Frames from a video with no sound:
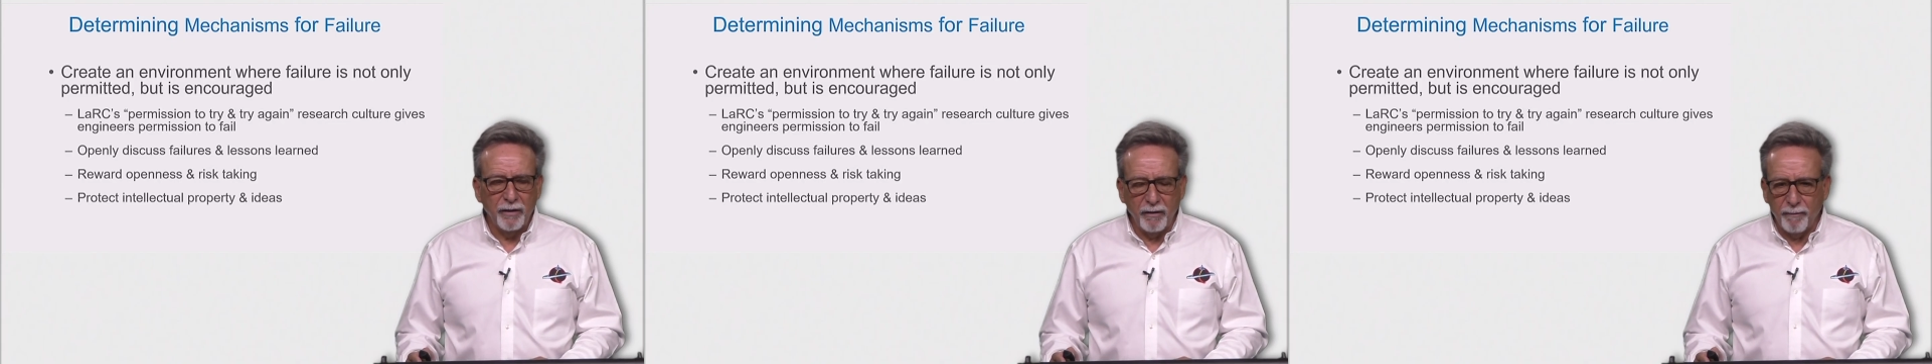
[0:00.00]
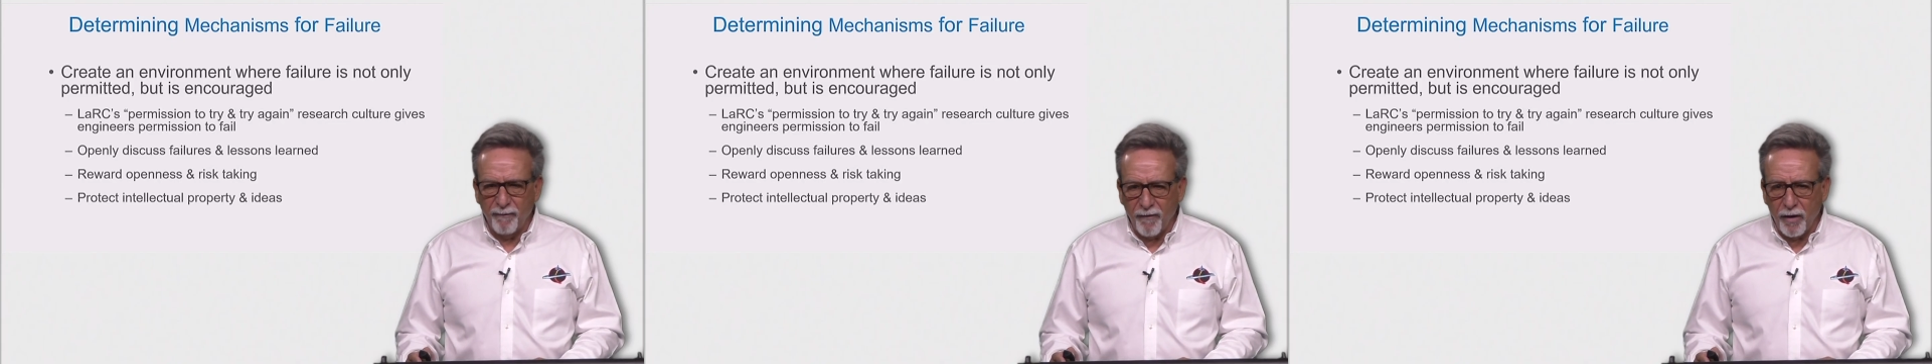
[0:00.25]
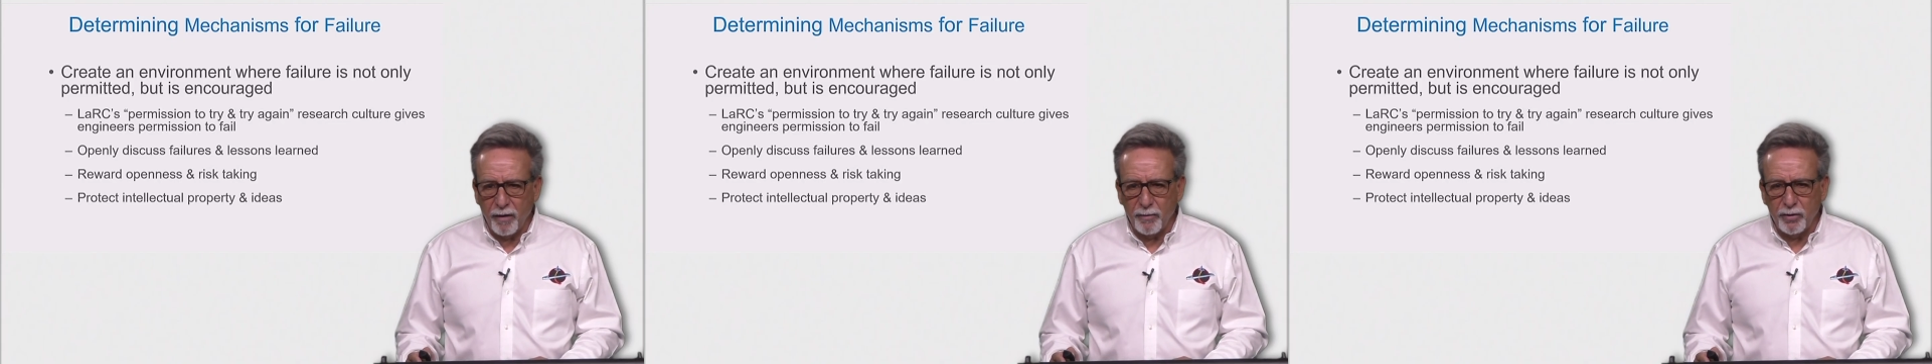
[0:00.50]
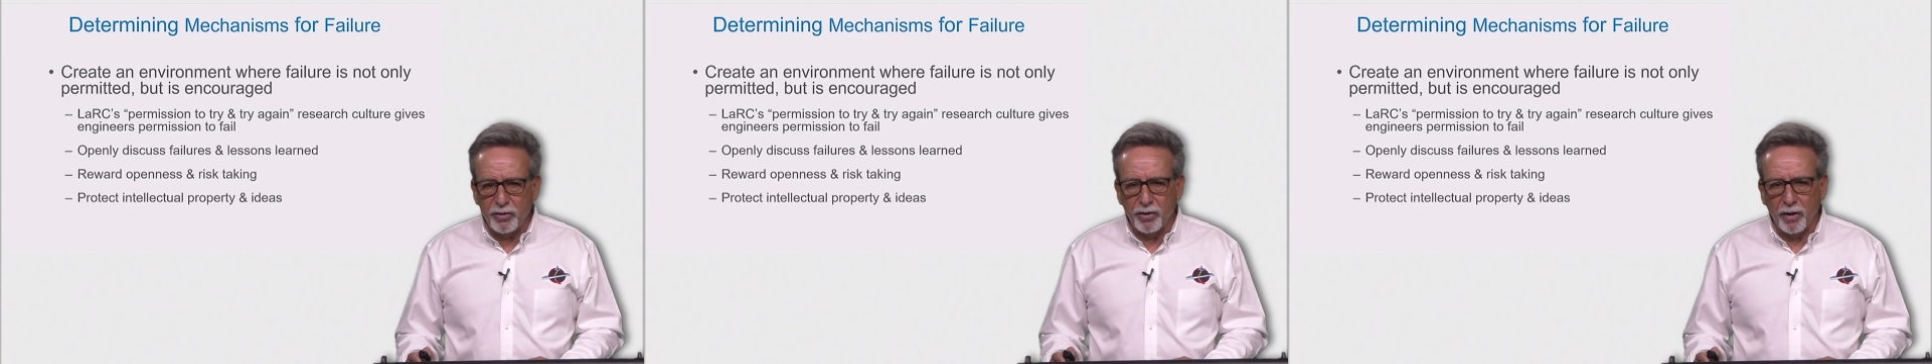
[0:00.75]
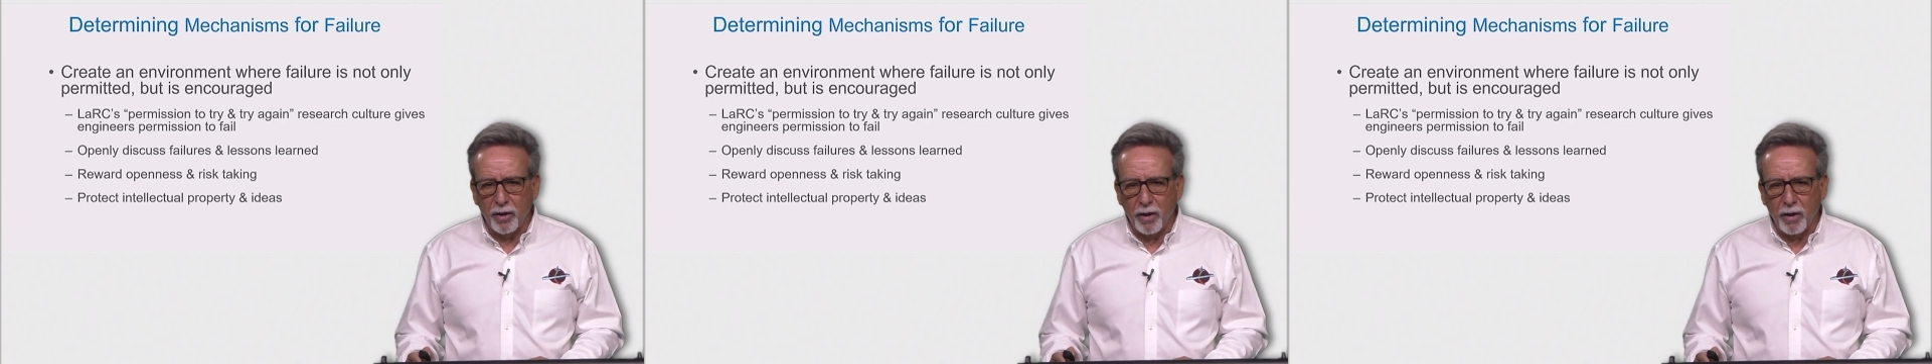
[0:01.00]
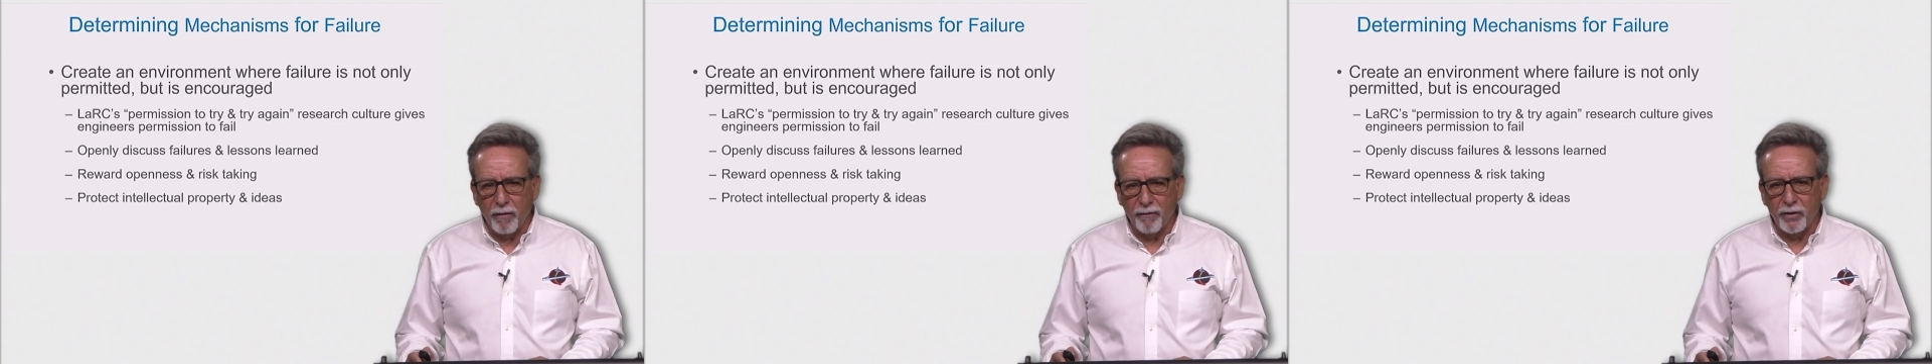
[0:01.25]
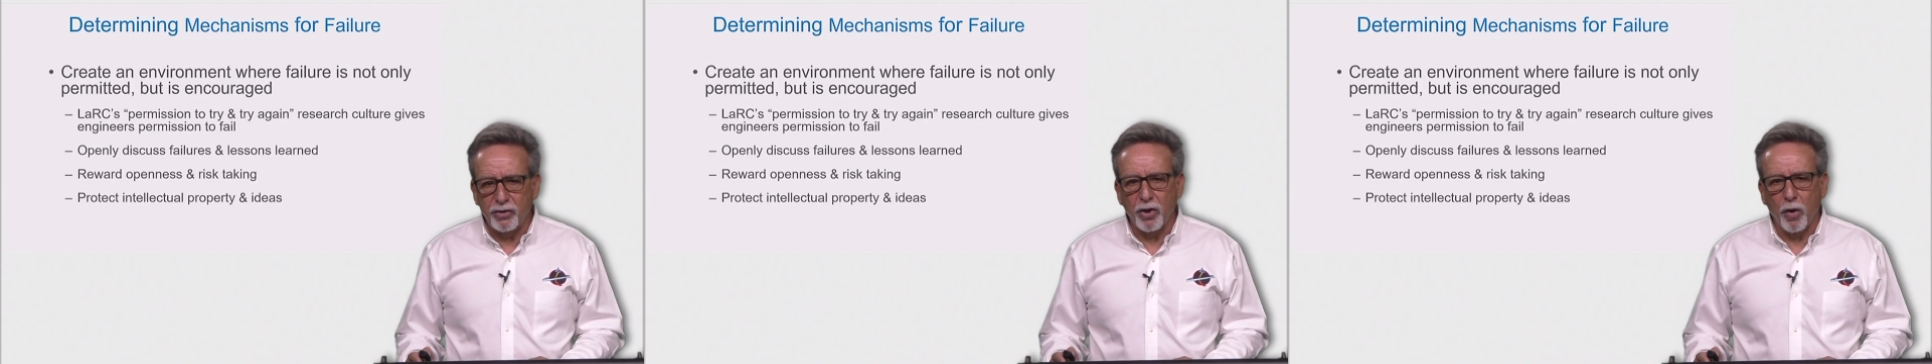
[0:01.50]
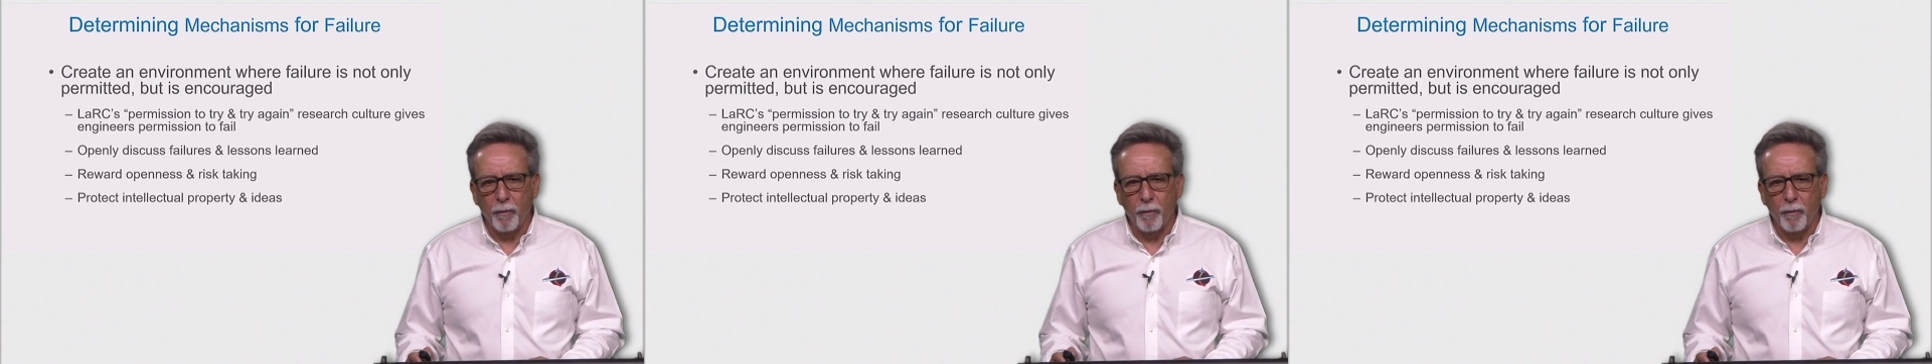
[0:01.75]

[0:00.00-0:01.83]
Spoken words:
The environment should encourage